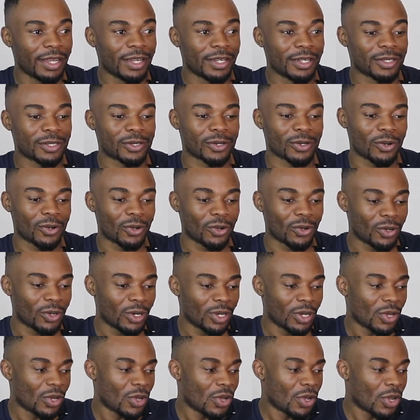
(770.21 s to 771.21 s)
So
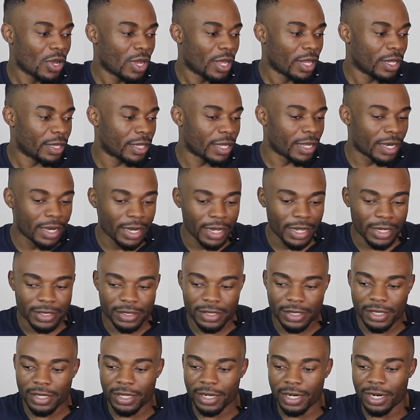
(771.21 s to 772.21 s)
the next
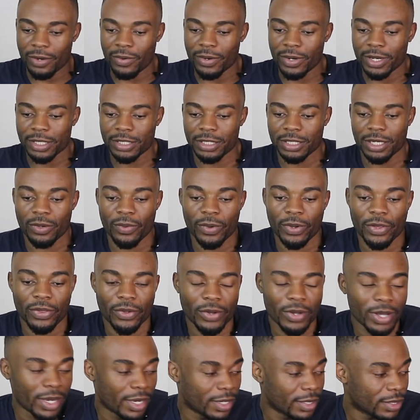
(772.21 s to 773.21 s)
thing that I want to share with you
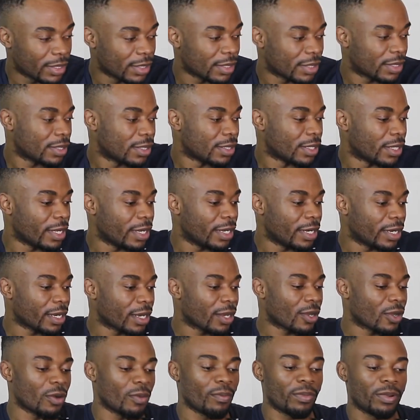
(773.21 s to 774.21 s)
guys is
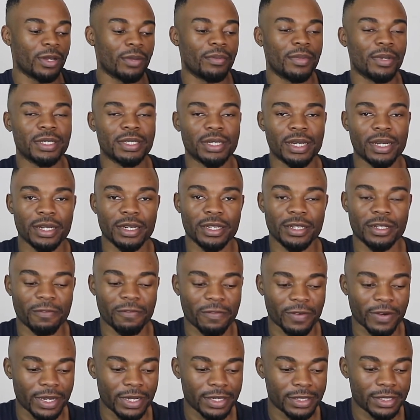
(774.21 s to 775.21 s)
the complementary
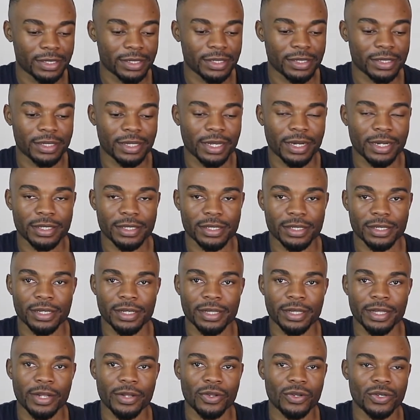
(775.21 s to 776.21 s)
devices that
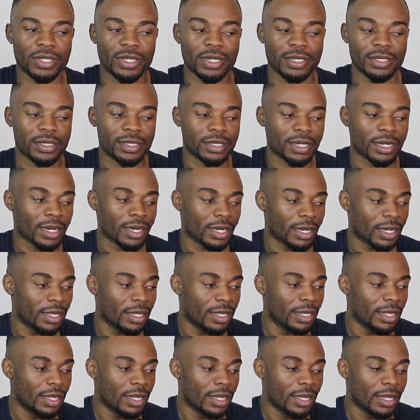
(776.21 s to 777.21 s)
they're not necessarily
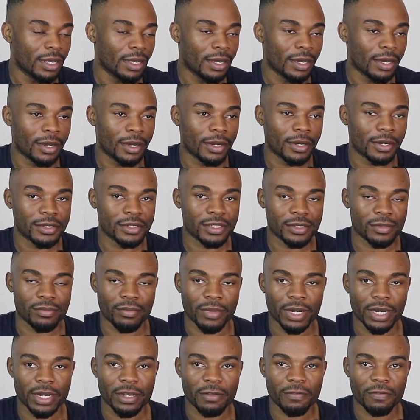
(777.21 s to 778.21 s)

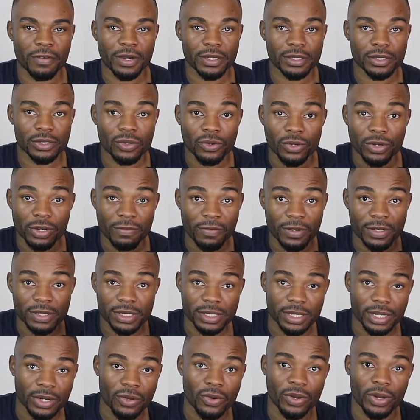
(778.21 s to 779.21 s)
smart devices or devices
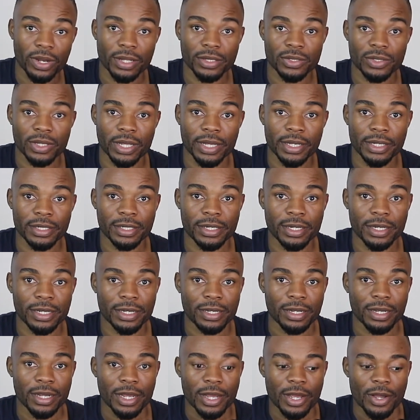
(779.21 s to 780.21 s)
that connect to the
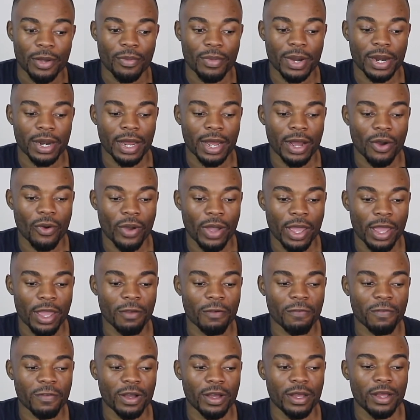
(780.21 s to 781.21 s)
internet, but
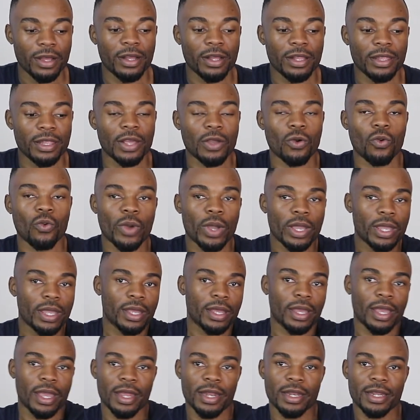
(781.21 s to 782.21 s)
however they work
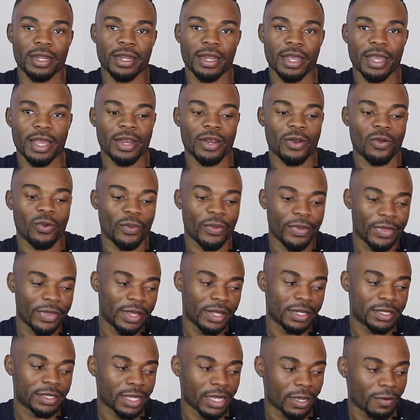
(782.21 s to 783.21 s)
hand in hand with
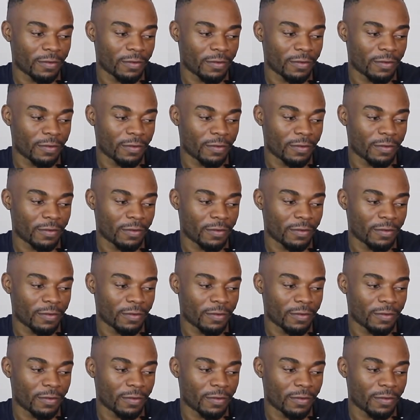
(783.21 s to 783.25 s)
this guy.